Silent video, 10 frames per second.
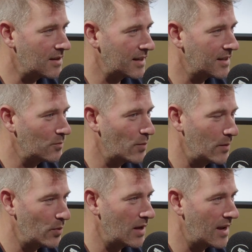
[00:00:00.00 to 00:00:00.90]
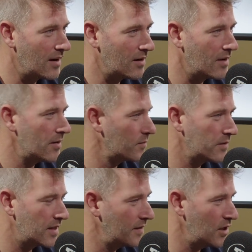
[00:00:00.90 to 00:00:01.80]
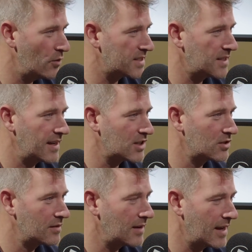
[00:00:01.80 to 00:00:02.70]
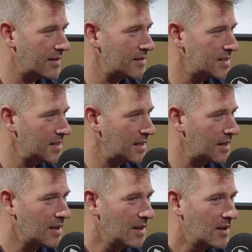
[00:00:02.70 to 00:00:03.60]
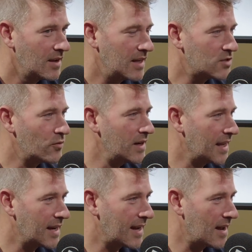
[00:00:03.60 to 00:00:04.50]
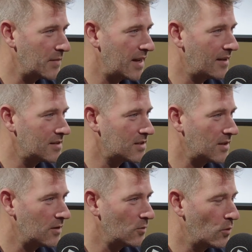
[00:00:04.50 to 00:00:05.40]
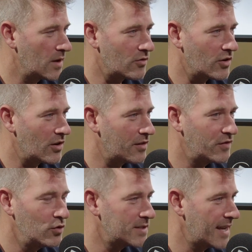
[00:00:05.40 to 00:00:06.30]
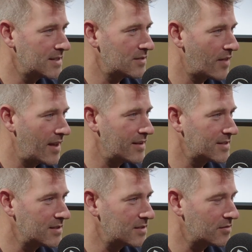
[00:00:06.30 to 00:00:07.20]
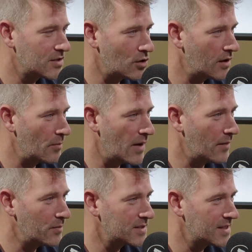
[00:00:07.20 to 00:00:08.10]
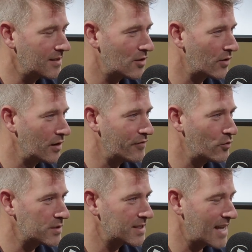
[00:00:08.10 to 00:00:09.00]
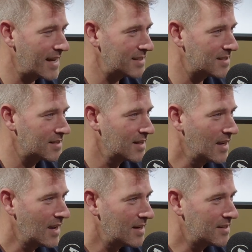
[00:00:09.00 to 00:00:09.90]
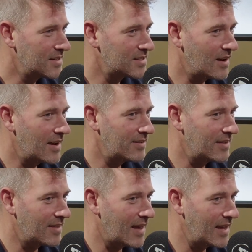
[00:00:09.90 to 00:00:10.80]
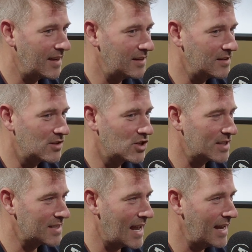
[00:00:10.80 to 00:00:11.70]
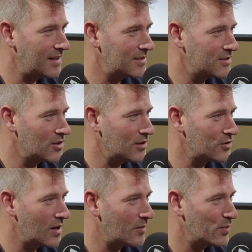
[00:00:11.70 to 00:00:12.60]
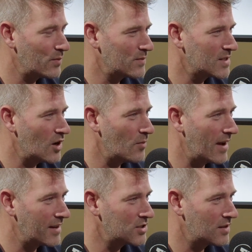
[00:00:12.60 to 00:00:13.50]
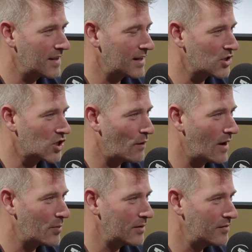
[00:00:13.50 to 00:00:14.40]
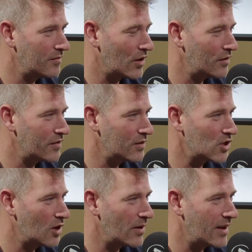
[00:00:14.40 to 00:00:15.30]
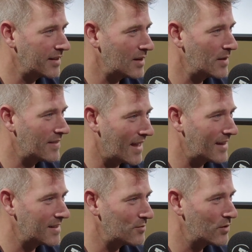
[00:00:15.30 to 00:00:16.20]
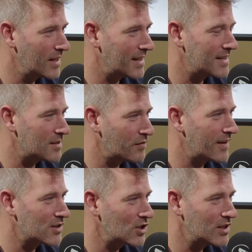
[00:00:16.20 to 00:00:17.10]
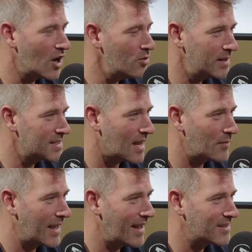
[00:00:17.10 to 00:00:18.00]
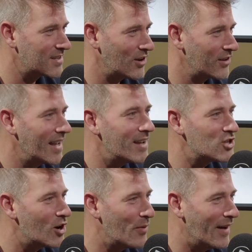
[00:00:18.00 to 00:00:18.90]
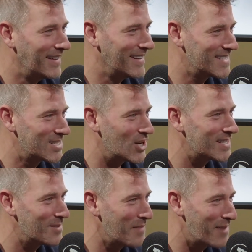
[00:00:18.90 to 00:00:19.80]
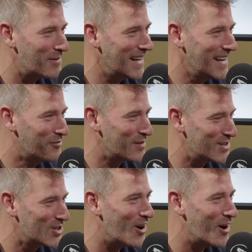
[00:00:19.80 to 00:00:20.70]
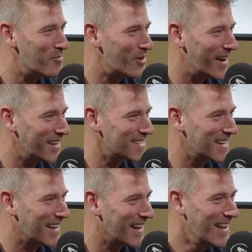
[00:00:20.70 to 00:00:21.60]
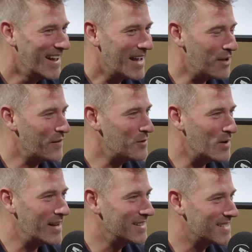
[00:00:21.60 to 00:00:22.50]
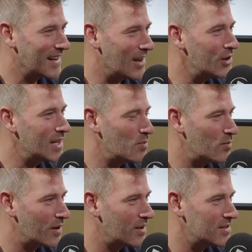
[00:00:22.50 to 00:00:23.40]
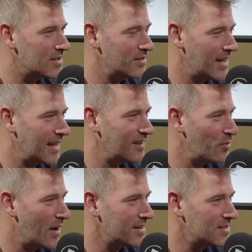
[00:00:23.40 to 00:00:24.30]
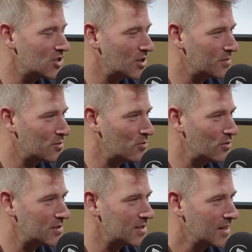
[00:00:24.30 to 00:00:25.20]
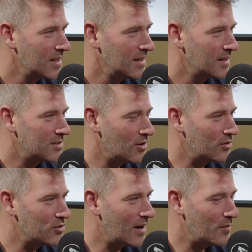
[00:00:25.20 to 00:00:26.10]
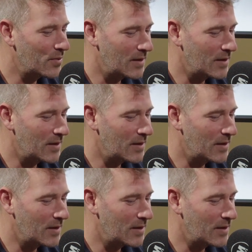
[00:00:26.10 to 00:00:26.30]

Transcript: Like, people are, in the US election later this year, it's really going to come down to whether or not a few tens of thousands of soccer mums in 3 or 4 states decide that they just hate Donald Trump so much that they're going to show up and vote for Joe Biden. I mean, that really is the function. Nobody's coming out to go, yeah, Joe Biden is just the man we need for the job, right? It's going to, if he wins, it'll only be because of negative partisanship towards Donald Trump.